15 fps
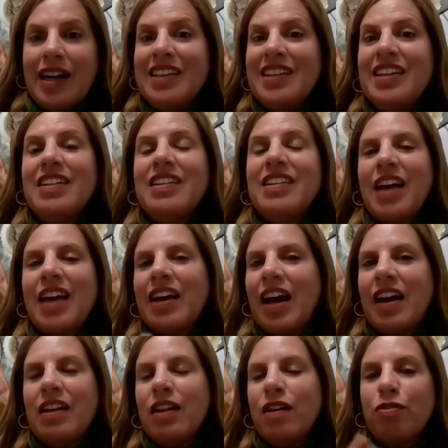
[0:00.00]
I didn't take
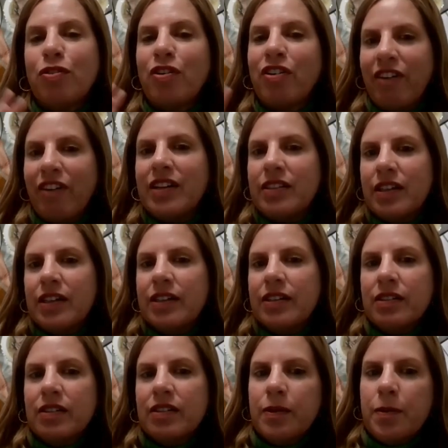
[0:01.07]
anything for
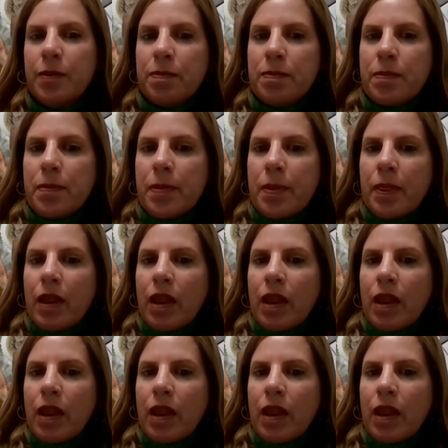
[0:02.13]
granted. Mm-hmm.